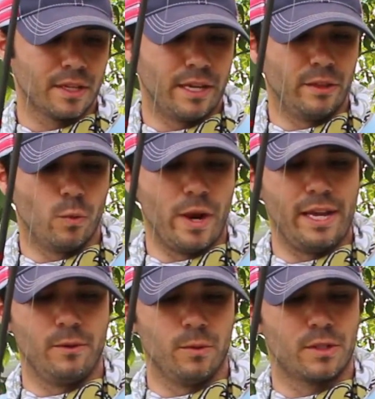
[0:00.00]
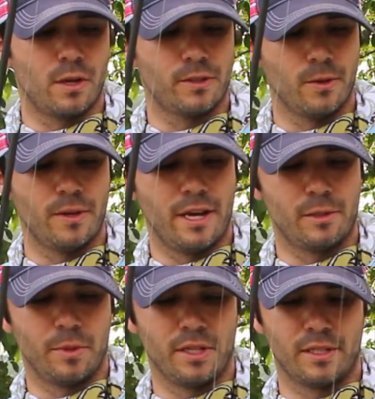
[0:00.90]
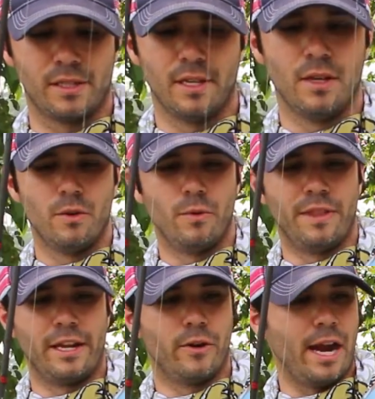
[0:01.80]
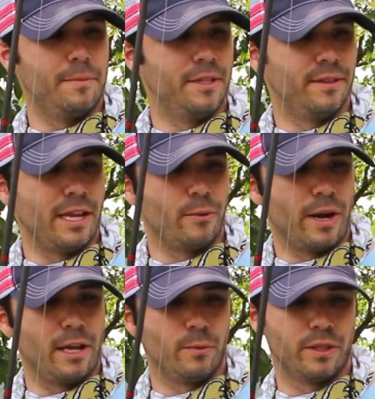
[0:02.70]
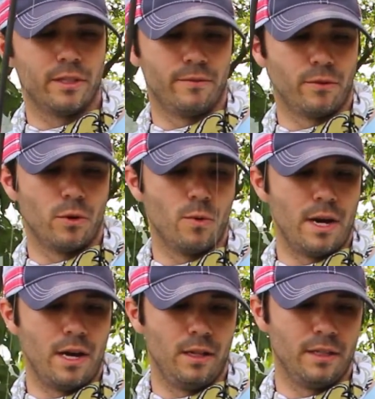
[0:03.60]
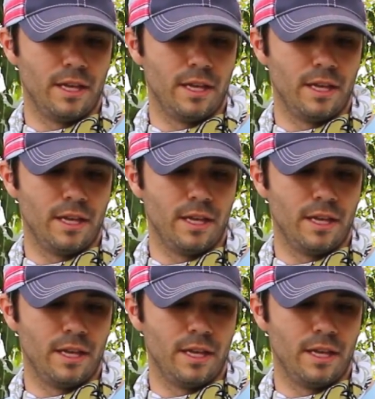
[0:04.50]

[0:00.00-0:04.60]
And the weight was also nice because when they grabbed it, they ran with it for a while.